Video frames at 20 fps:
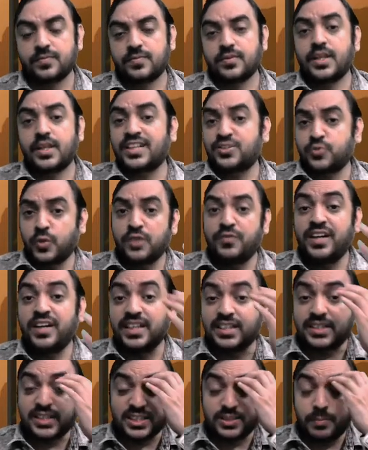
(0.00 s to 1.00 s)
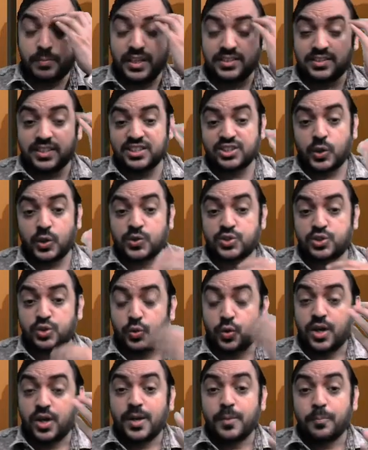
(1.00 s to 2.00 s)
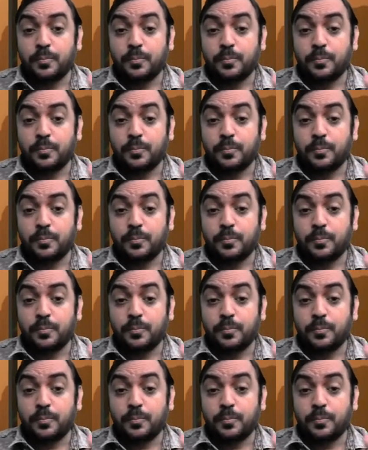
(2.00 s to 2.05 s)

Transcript: That's what we discussed basics also.